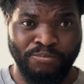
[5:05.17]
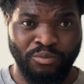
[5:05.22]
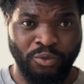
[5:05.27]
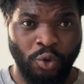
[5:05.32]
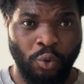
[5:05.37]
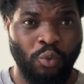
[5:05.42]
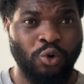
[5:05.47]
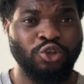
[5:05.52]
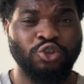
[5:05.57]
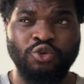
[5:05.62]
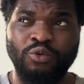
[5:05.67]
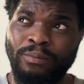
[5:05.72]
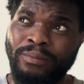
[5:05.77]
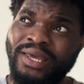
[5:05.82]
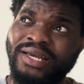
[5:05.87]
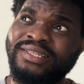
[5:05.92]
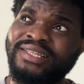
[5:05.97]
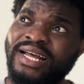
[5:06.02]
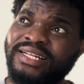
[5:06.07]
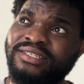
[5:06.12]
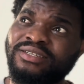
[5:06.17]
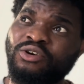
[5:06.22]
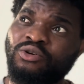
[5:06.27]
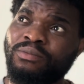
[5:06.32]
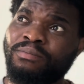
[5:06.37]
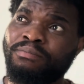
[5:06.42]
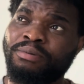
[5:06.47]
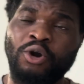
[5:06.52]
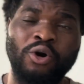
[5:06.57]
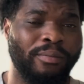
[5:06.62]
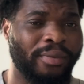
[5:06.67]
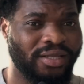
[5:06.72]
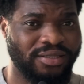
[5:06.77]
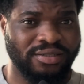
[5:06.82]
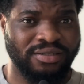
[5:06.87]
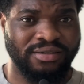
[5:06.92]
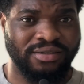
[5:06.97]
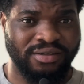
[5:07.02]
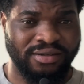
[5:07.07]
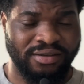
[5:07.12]
once you make that
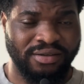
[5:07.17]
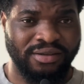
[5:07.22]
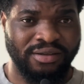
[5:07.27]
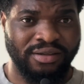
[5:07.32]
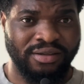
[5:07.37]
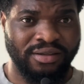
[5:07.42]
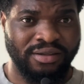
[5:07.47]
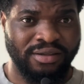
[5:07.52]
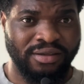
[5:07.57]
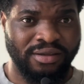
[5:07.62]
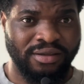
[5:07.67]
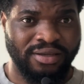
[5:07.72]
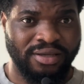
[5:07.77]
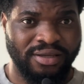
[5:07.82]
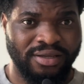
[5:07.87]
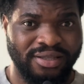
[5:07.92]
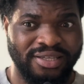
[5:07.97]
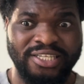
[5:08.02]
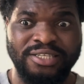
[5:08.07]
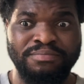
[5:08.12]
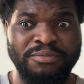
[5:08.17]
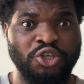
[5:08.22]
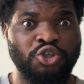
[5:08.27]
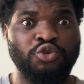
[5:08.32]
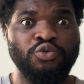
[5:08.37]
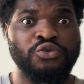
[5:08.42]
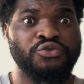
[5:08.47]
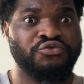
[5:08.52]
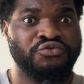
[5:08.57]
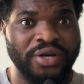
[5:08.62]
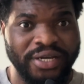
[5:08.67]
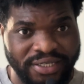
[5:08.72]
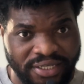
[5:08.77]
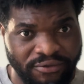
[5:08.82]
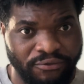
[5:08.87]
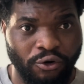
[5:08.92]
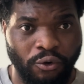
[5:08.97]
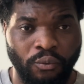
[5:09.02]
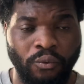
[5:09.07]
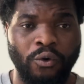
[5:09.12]
comment, it means you're ready
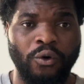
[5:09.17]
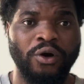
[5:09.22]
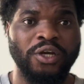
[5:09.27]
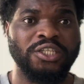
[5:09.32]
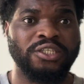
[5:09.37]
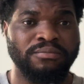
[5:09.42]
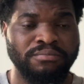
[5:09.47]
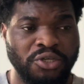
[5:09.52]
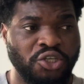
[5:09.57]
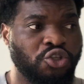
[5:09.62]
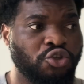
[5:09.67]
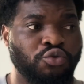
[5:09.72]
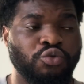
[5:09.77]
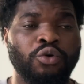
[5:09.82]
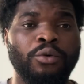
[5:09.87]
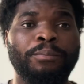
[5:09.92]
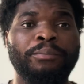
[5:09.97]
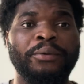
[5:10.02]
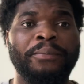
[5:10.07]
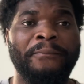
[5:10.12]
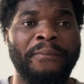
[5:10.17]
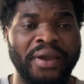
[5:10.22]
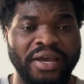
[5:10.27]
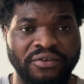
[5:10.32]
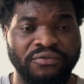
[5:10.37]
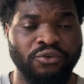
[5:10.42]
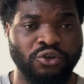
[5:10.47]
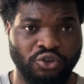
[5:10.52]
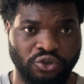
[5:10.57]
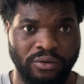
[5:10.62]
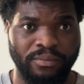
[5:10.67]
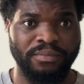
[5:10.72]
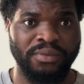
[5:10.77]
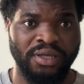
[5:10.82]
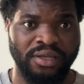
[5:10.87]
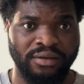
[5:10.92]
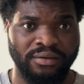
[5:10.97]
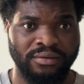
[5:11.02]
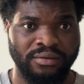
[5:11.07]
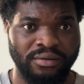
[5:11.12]
for war. It means you're prepared for
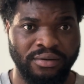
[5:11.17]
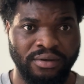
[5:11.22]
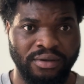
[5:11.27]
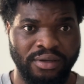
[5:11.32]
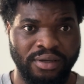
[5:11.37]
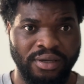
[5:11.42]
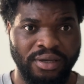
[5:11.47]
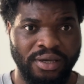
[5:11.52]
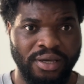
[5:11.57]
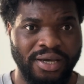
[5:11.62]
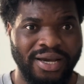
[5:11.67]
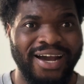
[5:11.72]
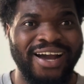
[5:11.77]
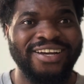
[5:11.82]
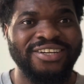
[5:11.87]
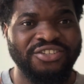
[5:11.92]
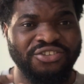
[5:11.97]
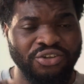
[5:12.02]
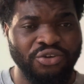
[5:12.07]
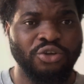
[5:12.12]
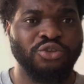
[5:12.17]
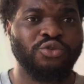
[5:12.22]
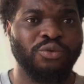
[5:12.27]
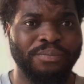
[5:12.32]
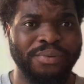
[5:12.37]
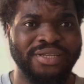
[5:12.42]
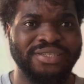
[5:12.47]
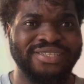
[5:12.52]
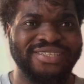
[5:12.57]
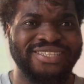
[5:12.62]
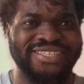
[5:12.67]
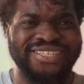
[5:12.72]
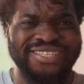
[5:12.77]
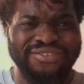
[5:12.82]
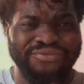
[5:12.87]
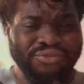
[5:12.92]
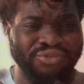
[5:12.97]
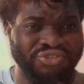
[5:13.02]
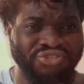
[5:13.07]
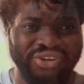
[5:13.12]
something. And Dricus du Plessis didn't
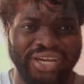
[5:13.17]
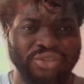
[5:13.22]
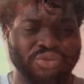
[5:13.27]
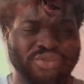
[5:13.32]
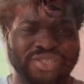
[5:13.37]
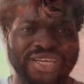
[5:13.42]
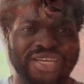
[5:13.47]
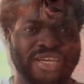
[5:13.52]
even try to take